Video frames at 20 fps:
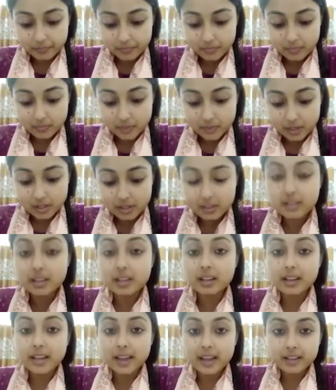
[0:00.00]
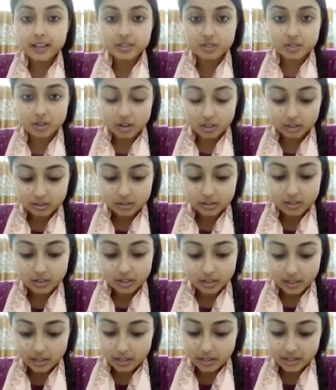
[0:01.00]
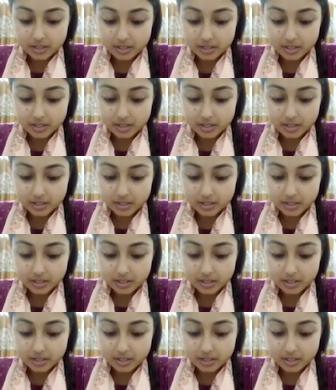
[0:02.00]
the lake doth glitter.